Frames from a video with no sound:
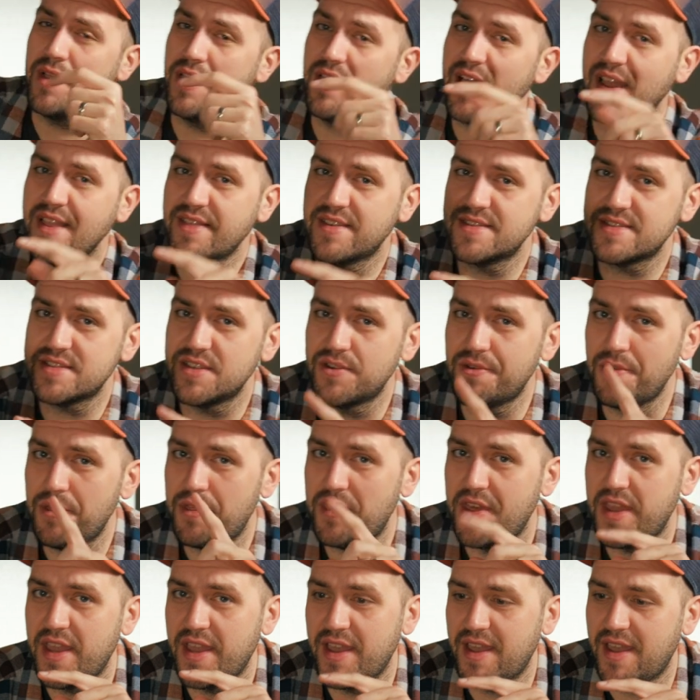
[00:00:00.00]
like this little
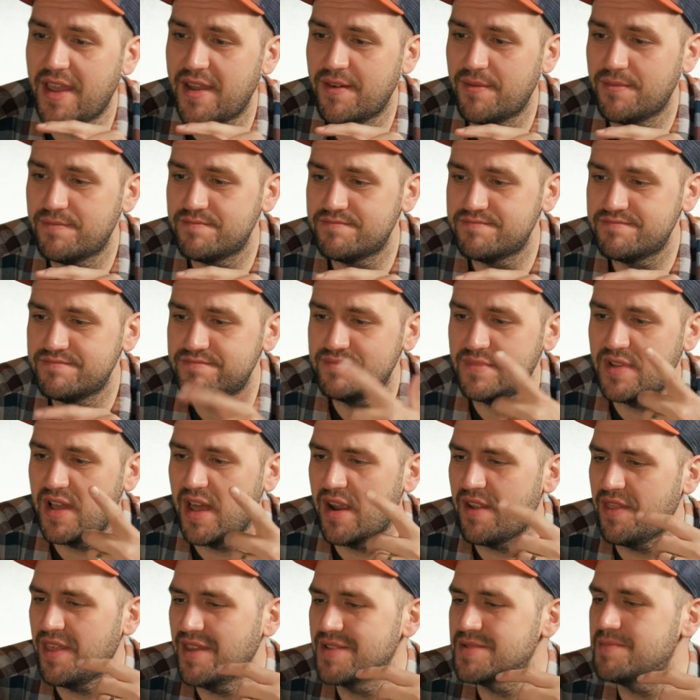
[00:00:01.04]
thing.
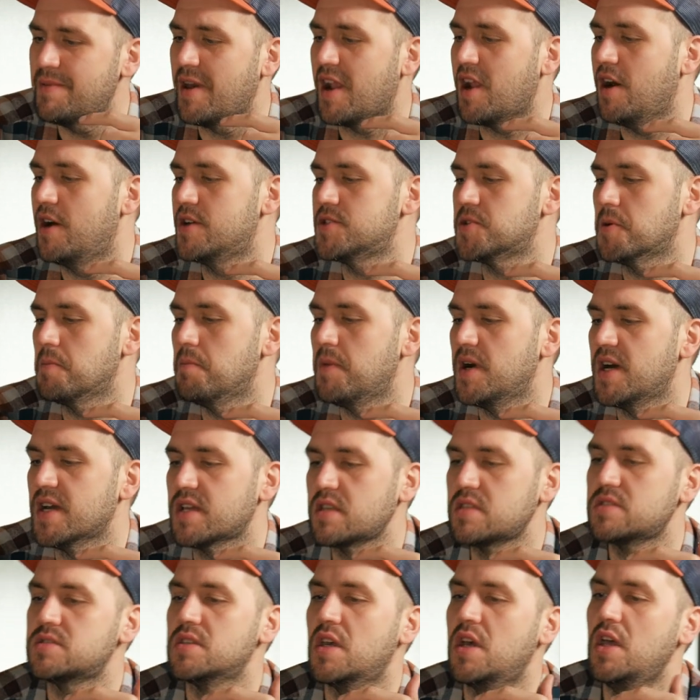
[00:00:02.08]
I think it's about
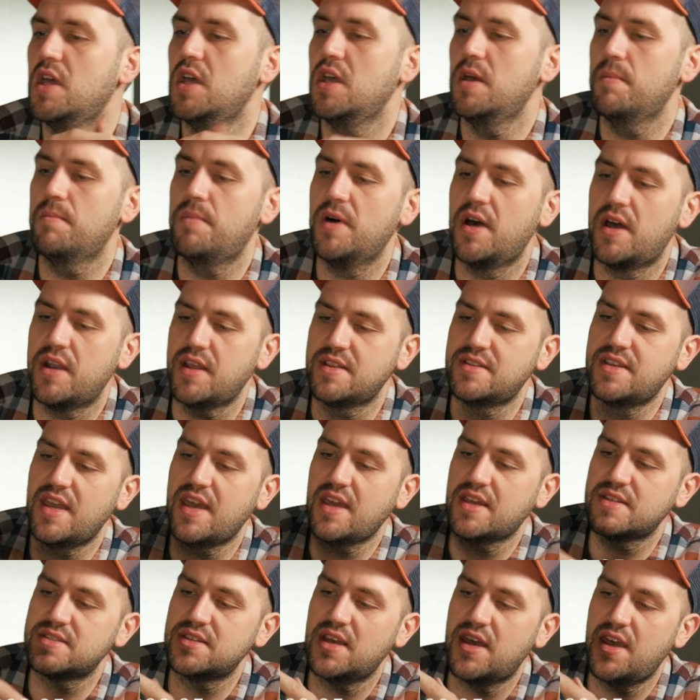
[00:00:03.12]
$100, but it
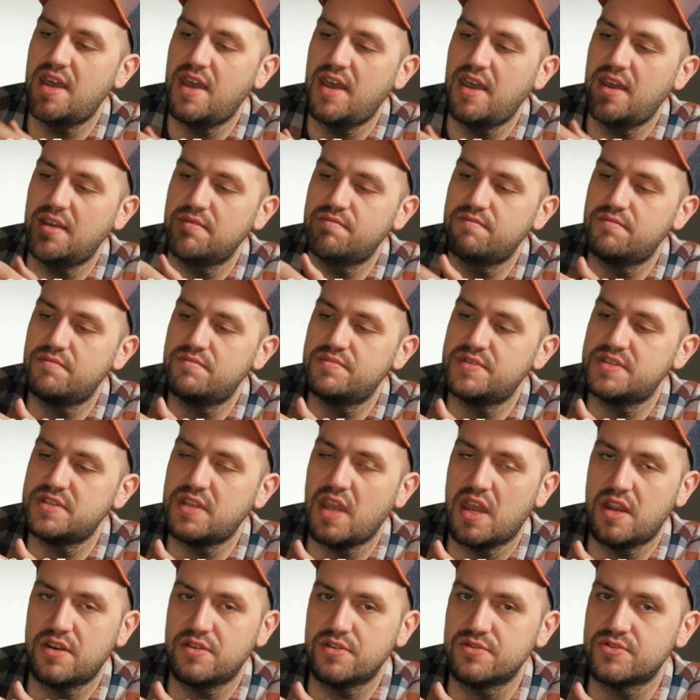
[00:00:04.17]
takes a
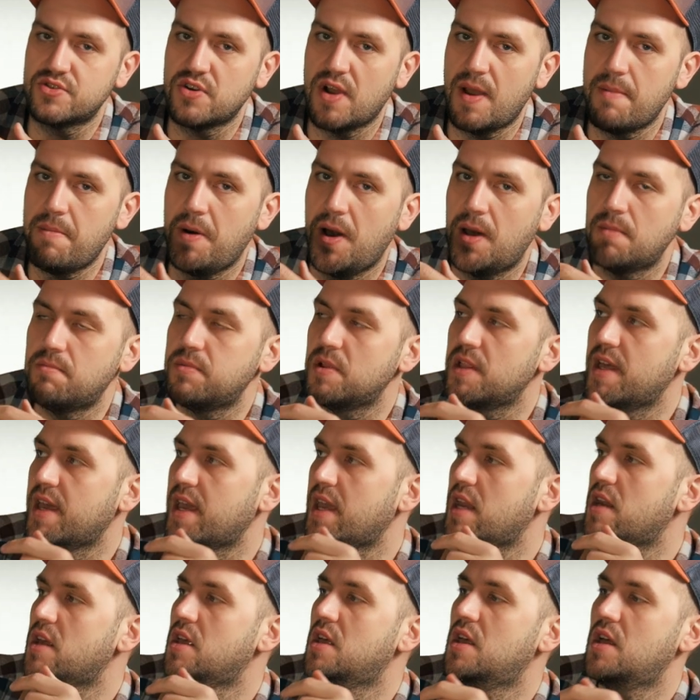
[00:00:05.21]
standard tripod
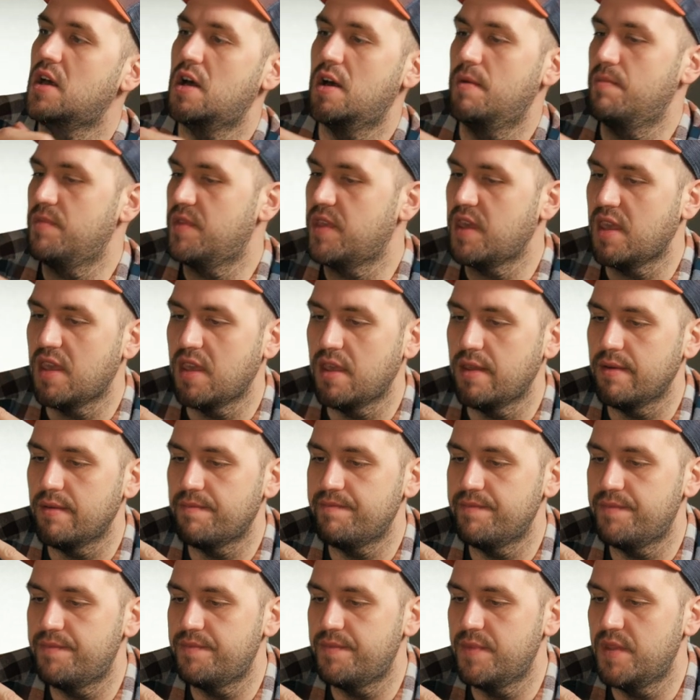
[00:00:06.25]
plate. The
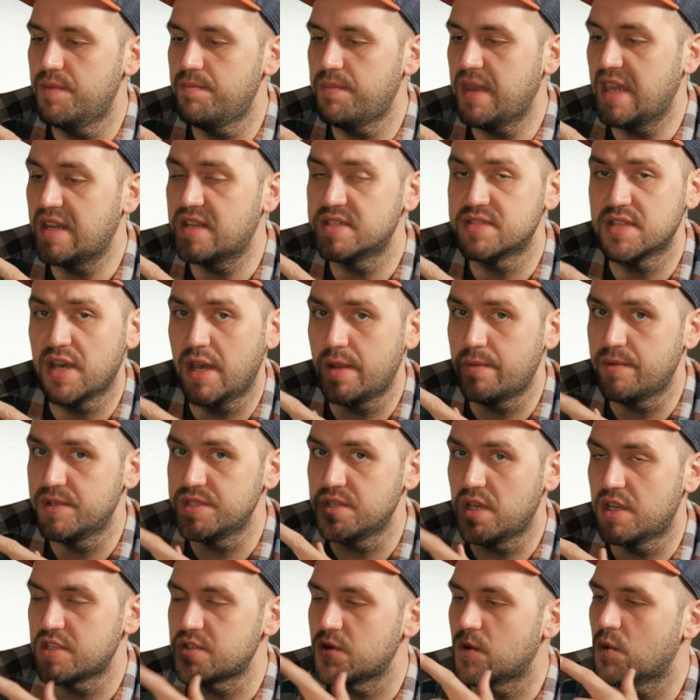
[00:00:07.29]
Peak Design ones
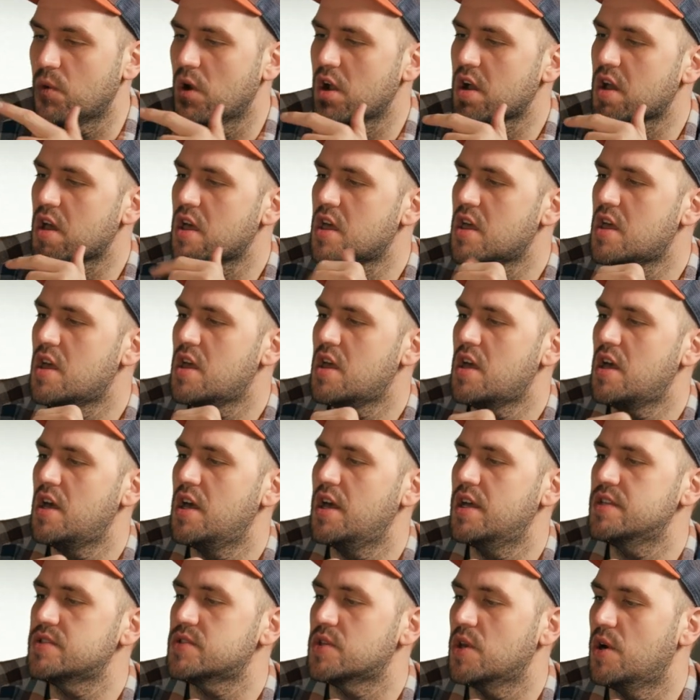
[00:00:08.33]
also work.
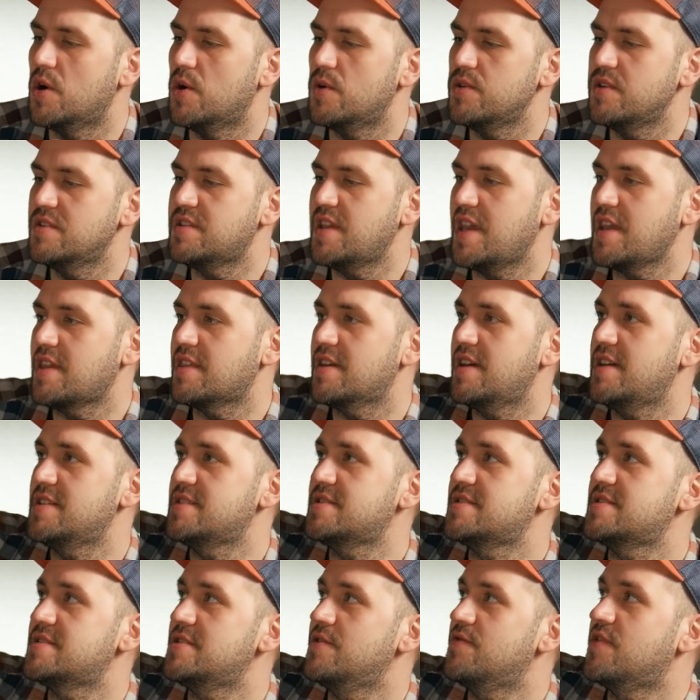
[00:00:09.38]
So you take this,
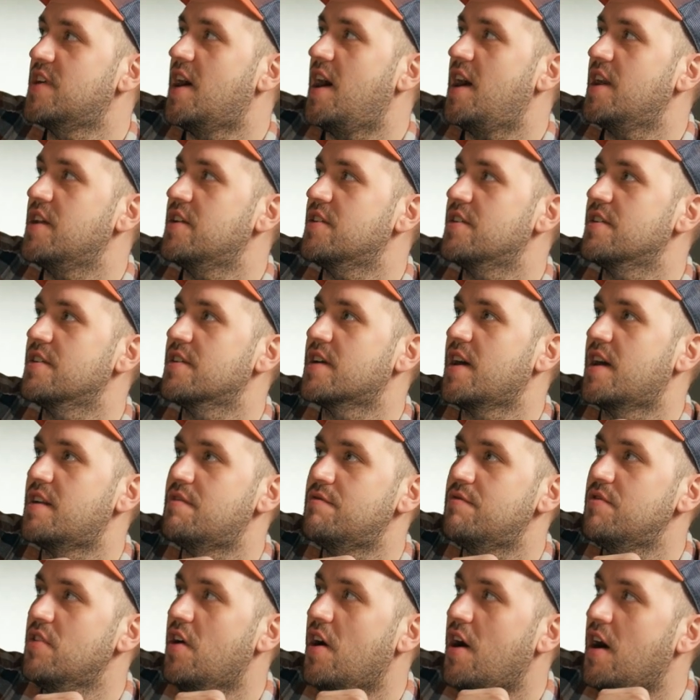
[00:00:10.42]
you've got your kind of
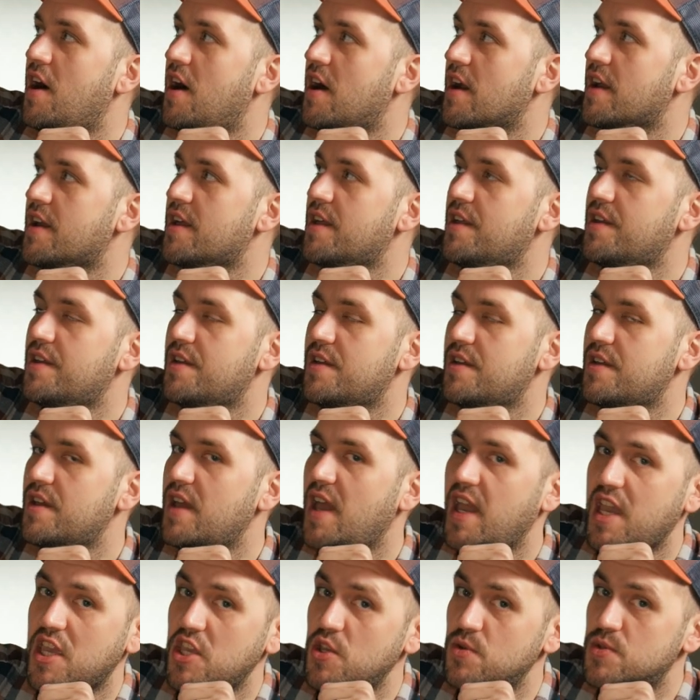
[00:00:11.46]
vlog,
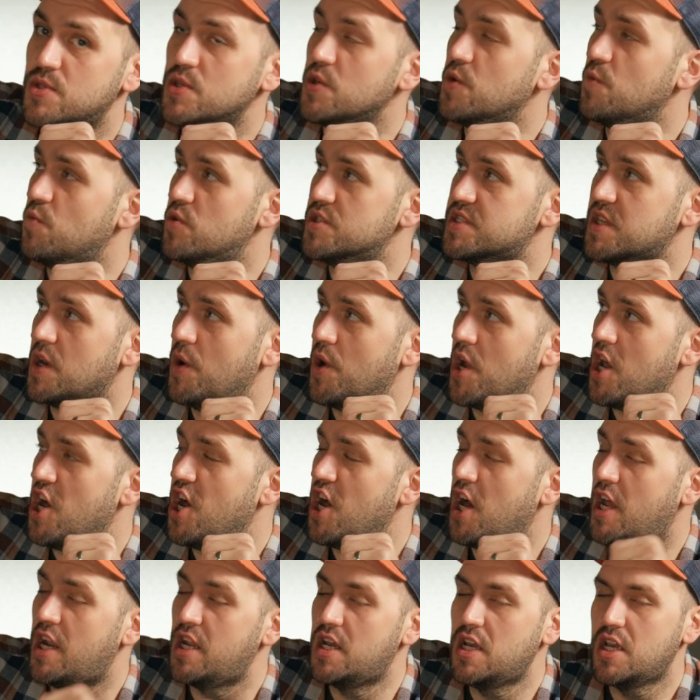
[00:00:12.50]
hey YouTube, what's going
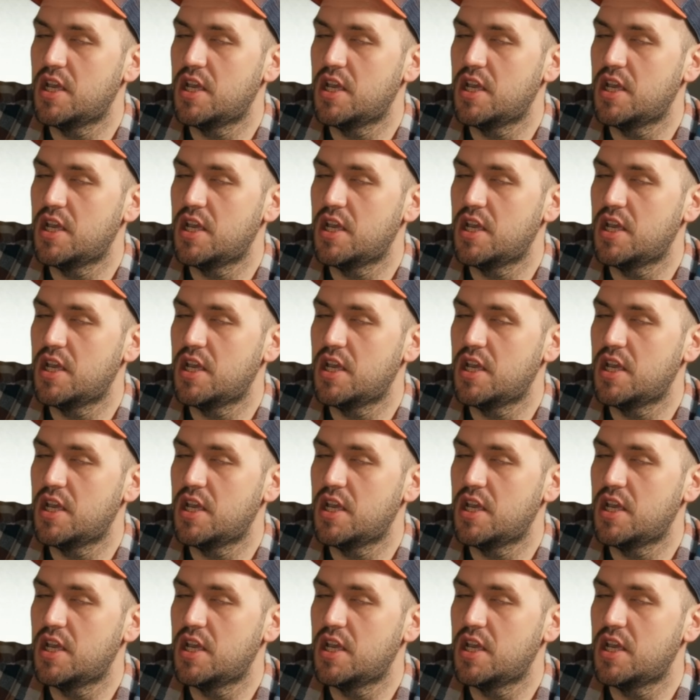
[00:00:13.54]
on?